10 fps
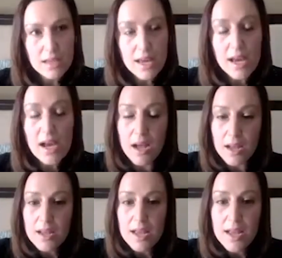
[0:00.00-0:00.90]
Yeah,
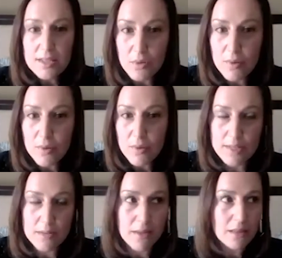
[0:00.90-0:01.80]
it's so
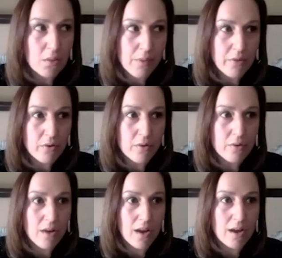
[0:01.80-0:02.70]
interesting. My little
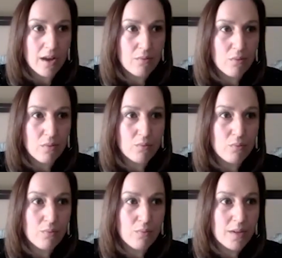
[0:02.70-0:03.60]
brother,
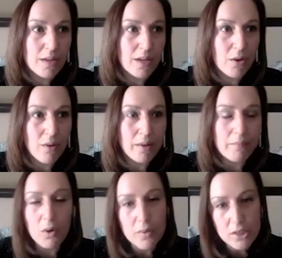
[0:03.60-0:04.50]
when
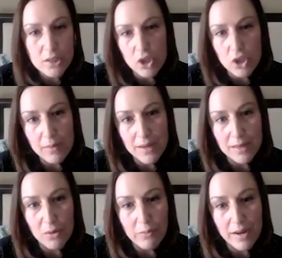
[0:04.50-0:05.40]
I'm always trying to
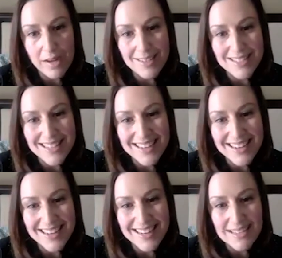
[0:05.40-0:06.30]
pick their brains
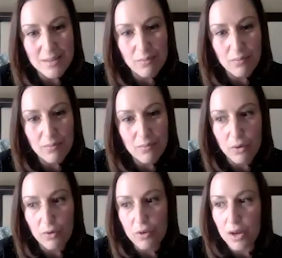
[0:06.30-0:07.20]
and ask them
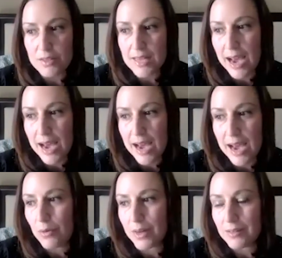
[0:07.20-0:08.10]
their thoughts,
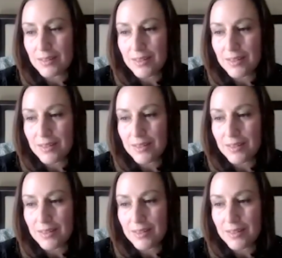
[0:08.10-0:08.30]
how and